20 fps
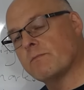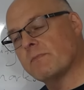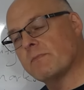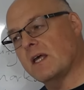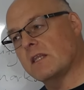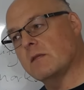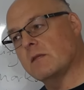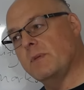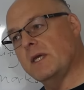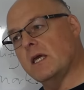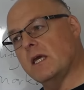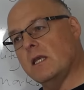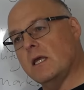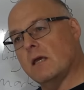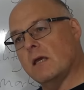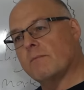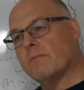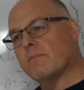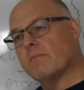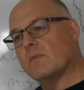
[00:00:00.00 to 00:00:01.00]
At the
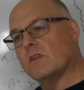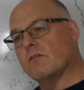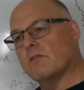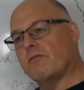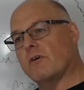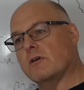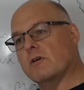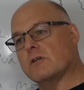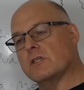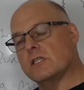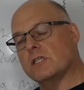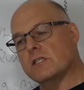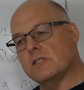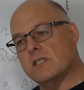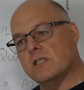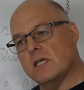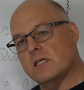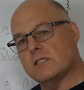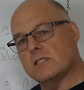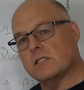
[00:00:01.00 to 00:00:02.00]
beginning, the focus is
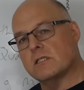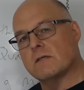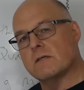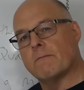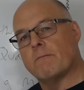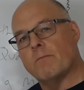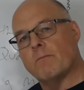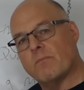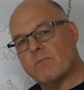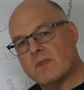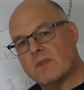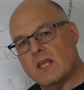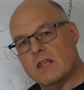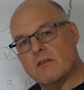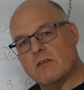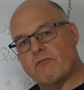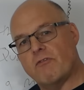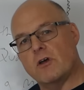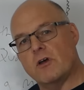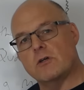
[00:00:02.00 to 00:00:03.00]
this, then
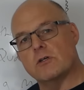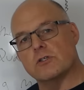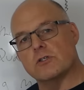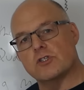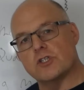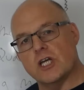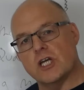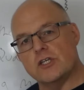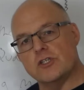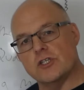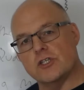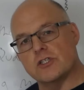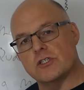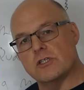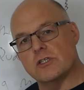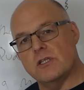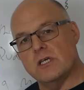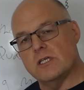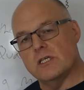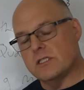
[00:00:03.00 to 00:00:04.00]
the focus changes
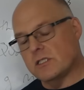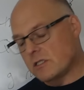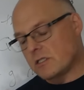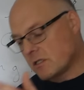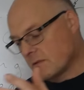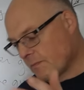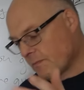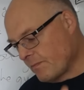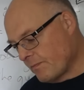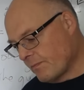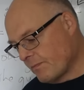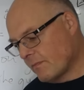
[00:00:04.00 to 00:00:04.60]
to this,